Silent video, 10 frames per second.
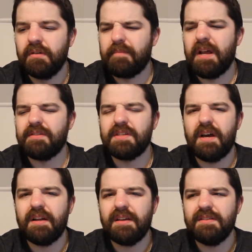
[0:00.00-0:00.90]
but now
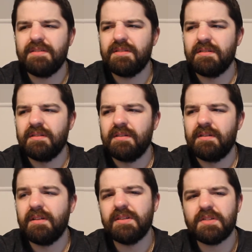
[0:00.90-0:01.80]
Sonic is.
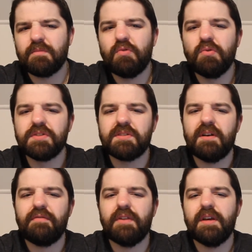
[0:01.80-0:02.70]
They did some cool
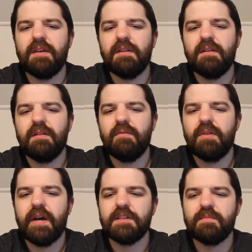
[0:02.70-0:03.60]
stuff like in
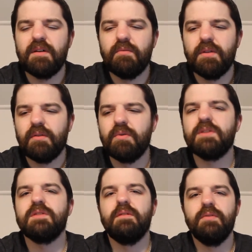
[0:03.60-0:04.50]
X-Men with
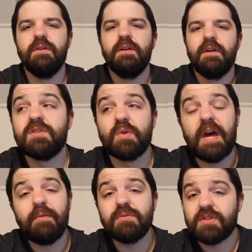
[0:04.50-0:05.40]
Quicksilver, so
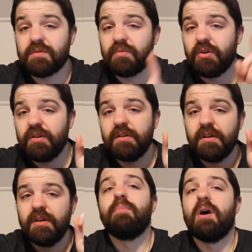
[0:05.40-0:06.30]
that was some good
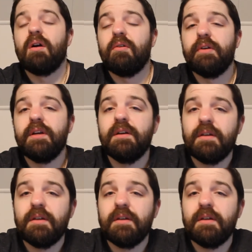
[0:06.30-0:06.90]
borrowing.